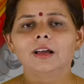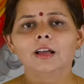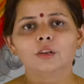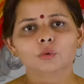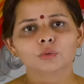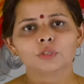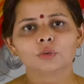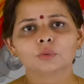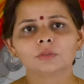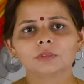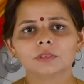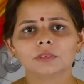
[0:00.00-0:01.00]
Hello
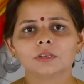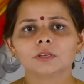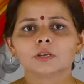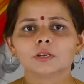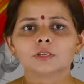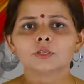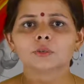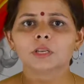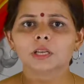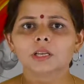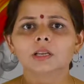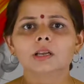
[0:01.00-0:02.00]
students.
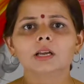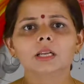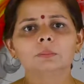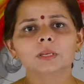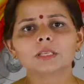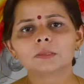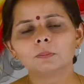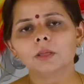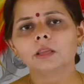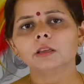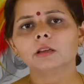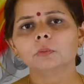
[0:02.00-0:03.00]
Today I'll be
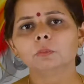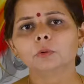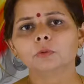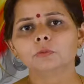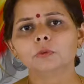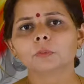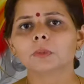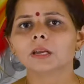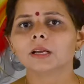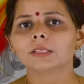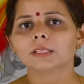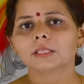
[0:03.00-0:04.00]
explaining a poem from
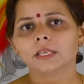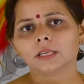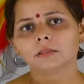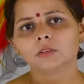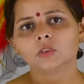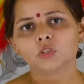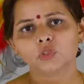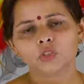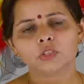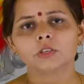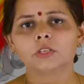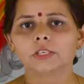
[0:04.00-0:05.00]
class 10th
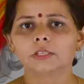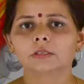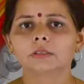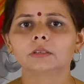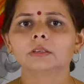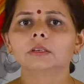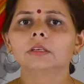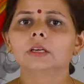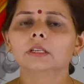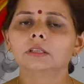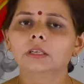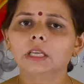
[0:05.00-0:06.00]
literature reader,
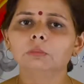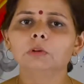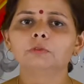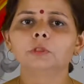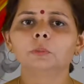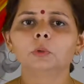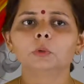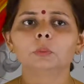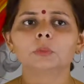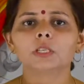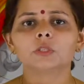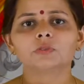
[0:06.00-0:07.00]
and the name of the poem
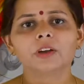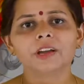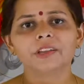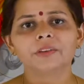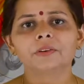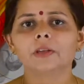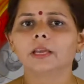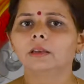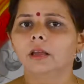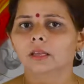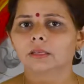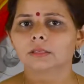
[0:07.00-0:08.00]
is Fire and
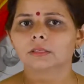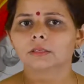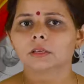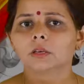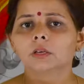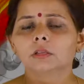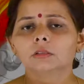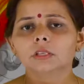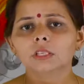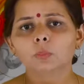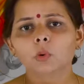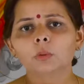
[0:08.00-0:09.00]
Ice.
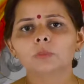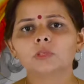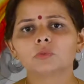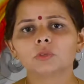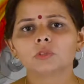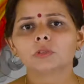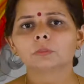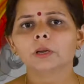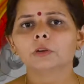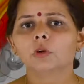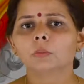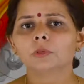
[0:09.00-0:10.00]
This poem is written
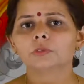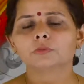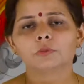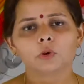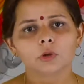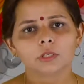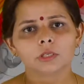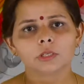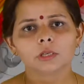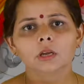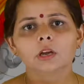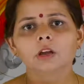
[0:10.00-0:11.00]
by Robert
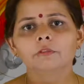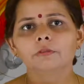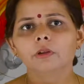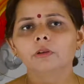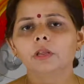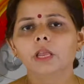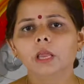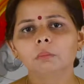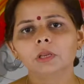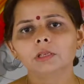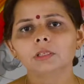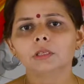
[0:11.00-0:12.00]
Frost, a very
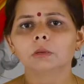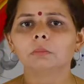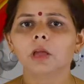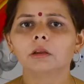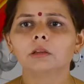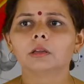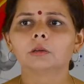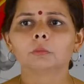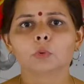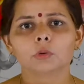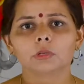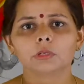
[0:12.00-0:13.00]
eminent American
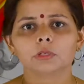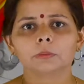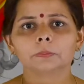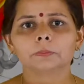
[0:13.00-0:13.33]
poet.